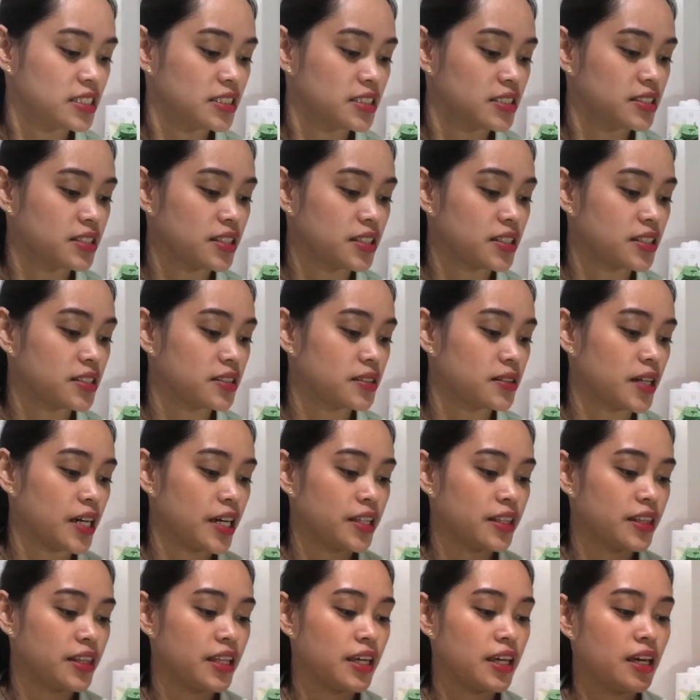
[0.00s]
So, I
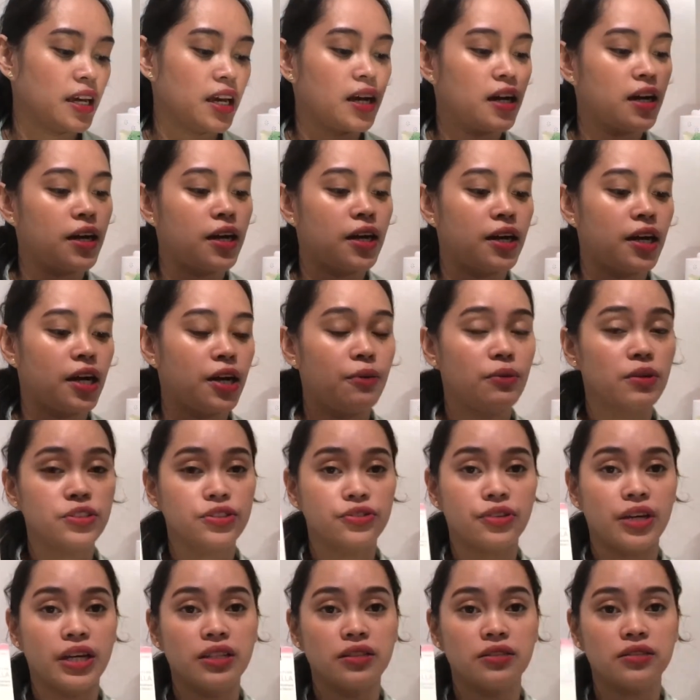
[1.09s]
think I will
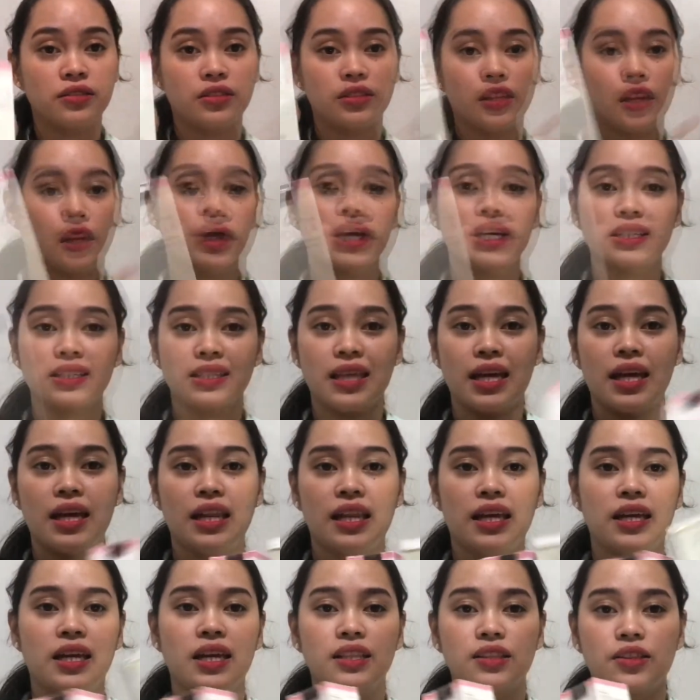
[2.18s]
try to take twice
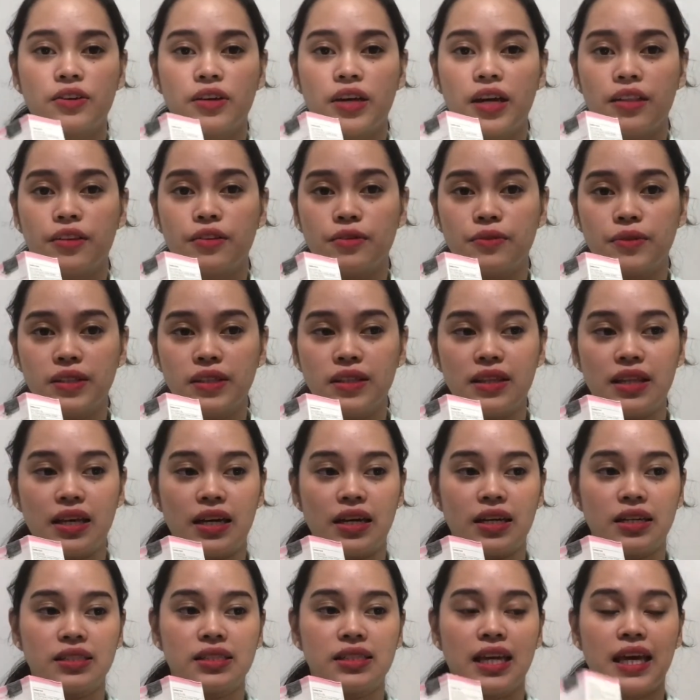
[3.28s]
daily together with
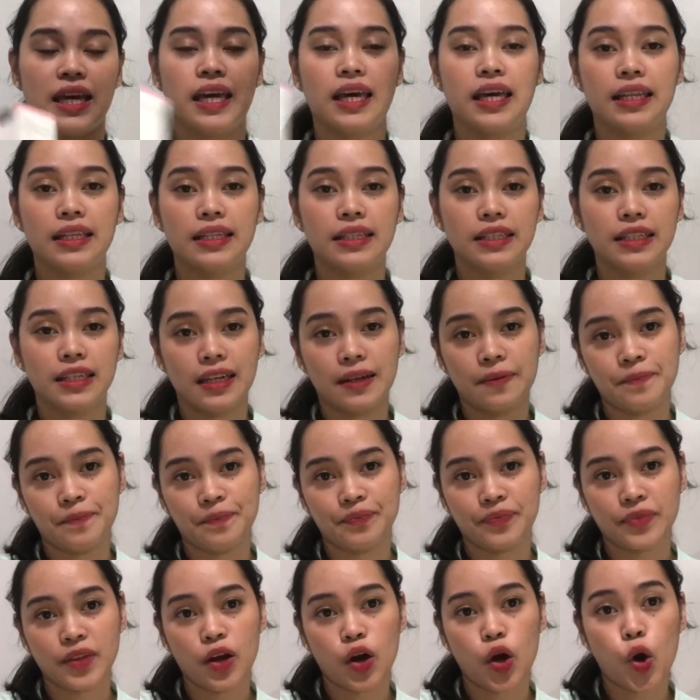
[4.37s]
this, and
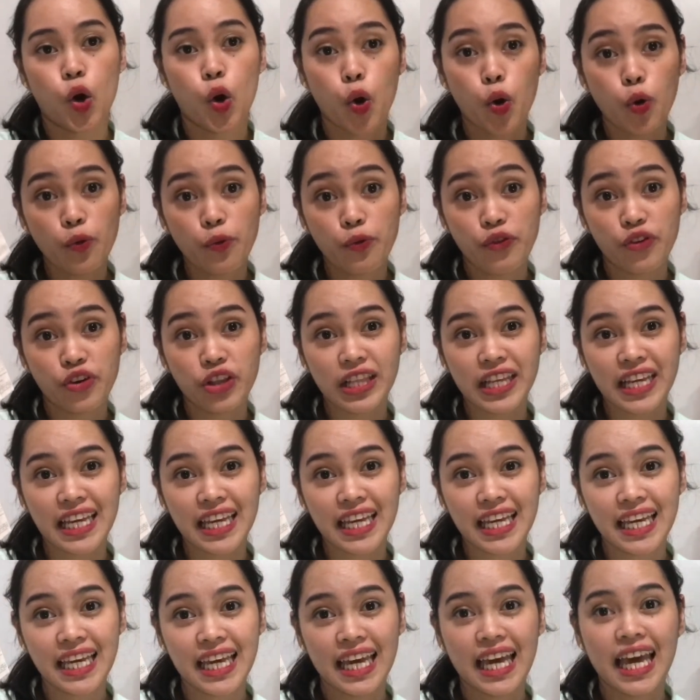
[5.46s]

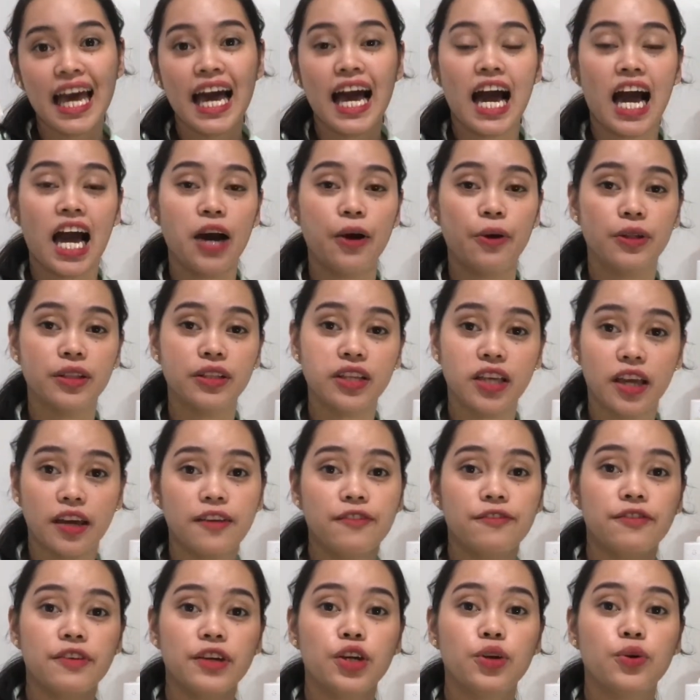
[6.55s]
hopefully, I will
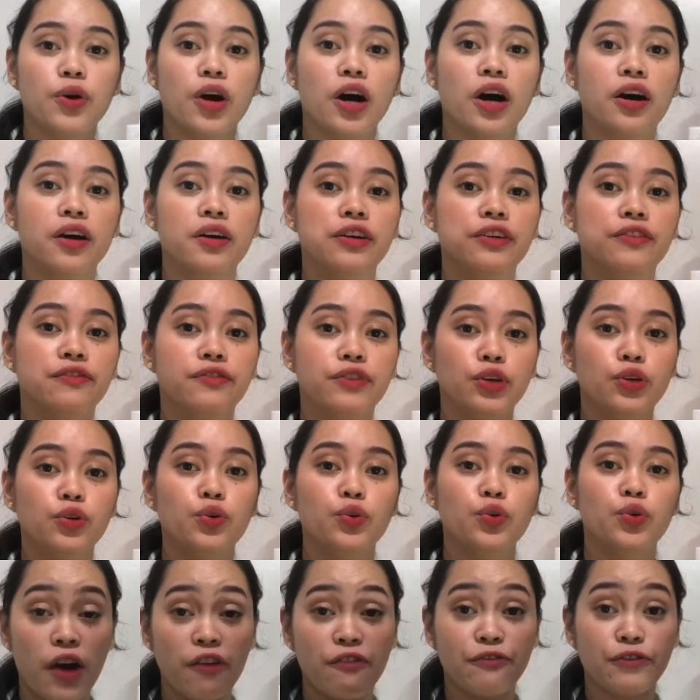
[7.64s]
give you a
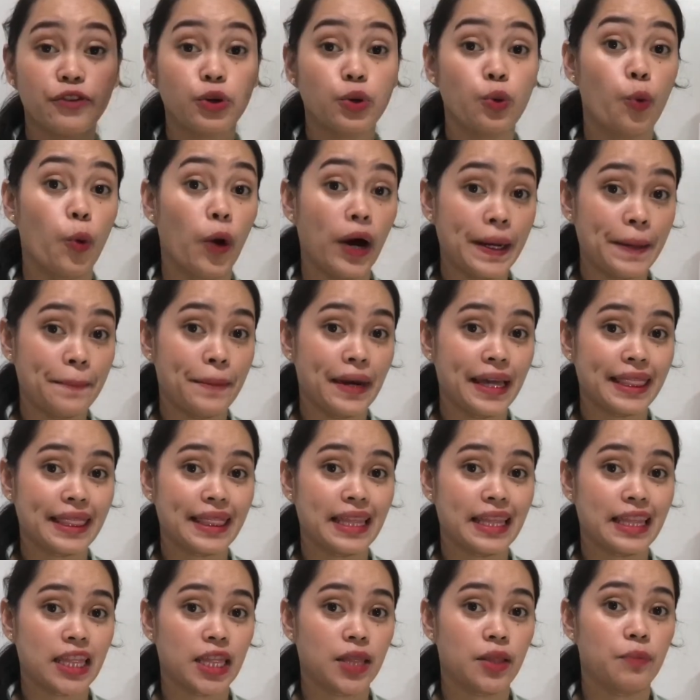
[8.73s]
review after 1 month
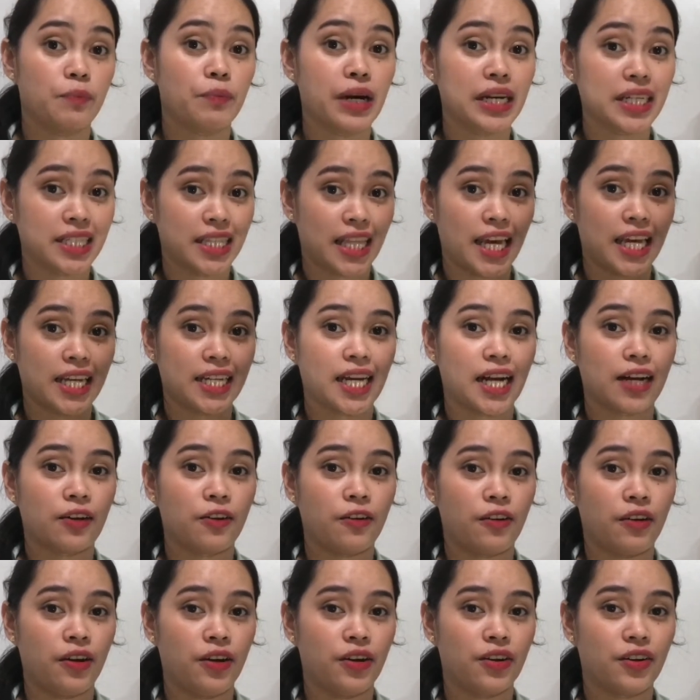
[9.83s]
mag-take
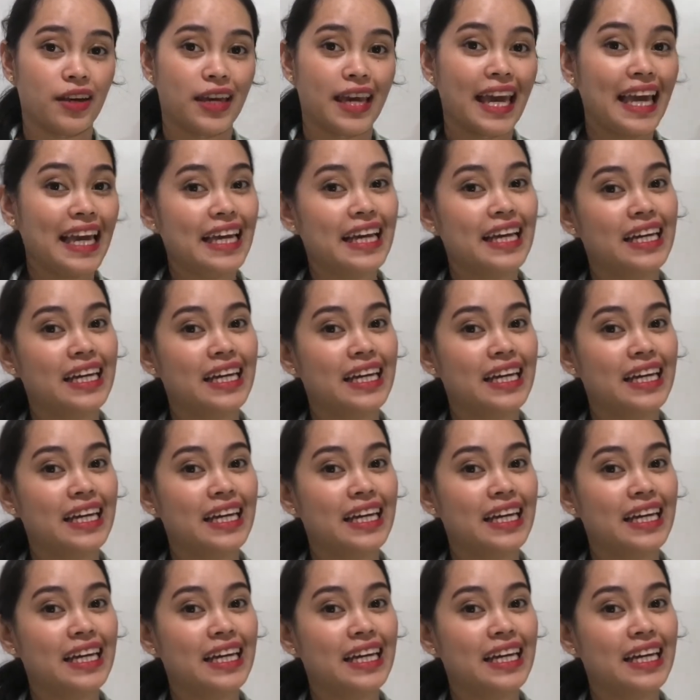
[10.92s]
ako. Okay?